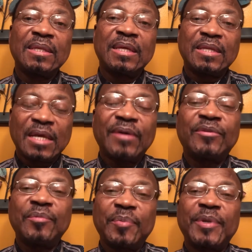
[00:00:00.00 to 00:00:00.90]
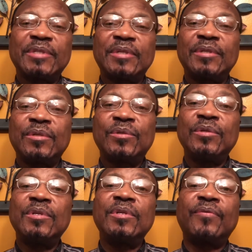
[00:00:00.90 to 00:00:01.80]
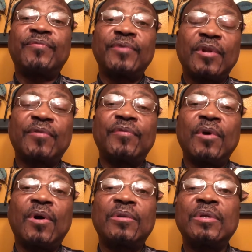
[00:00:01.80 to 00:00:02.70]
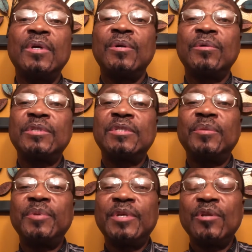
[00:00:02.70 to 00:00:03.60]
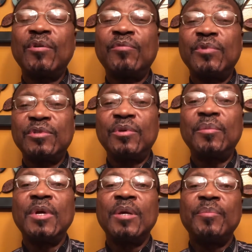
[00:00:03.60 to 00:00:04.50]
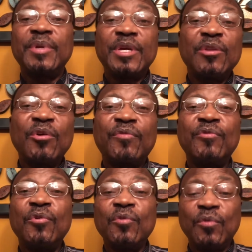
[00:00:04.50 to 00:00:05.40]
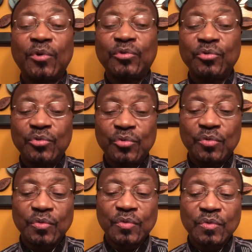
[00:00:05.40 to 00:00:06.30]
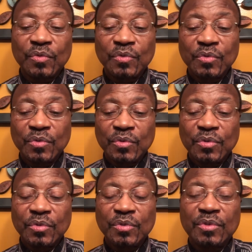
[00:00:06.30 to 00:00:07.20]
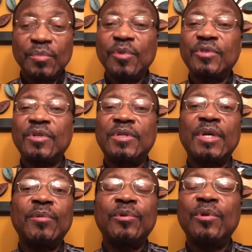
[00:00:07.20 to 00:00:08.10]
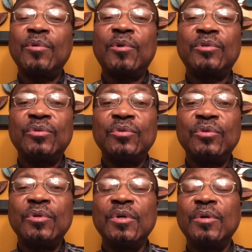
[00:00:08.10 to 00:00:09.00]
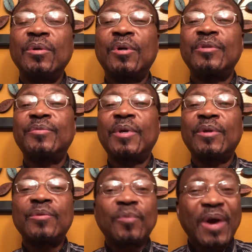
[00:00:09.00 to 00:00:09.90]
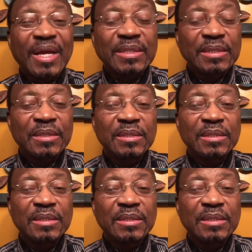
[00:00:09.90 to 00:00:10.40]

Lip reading: they have to be present, including the fear of God, which is the beginning of wisdom, beginning of knowing what to do. So most of the time we don't know what to do because we are not wise.